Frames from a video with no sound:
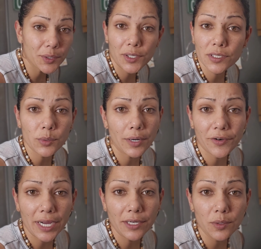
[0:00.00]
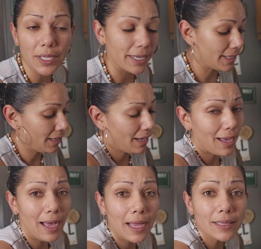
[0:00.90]
can use whatever kind you like.
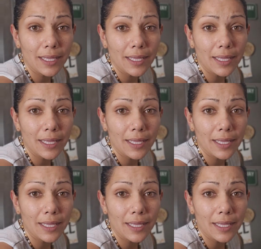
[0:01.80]
I